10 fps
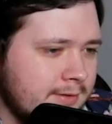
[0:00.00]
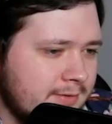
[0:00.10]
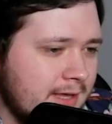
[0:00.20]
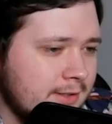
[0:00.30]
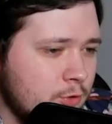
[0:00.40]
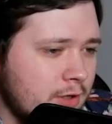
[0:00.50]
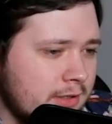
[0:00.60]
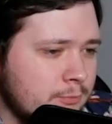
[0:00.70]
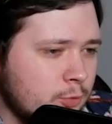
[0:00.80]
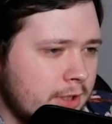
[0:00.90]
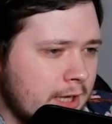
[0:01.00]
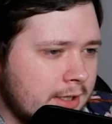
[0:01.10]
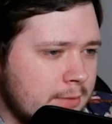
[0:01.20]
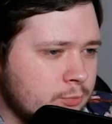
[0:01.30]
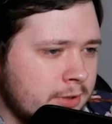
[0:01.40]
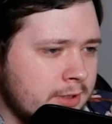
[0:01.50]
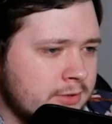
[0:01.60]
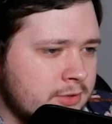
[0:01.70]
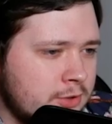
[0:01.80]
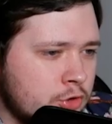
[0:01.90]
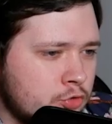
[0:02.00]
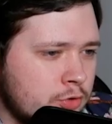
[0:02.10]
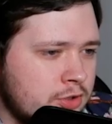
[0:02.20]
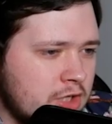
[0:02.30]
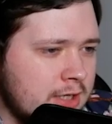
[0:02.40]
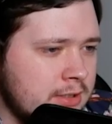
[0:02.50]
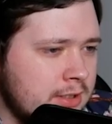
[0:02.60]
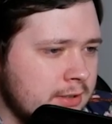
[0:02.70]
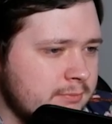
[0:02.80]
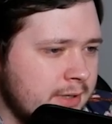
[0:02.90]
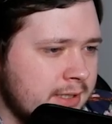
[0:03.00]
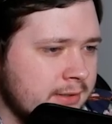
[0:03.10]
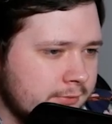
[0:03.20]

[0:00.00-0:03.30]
Thank you. I keep running into these strange Indian men.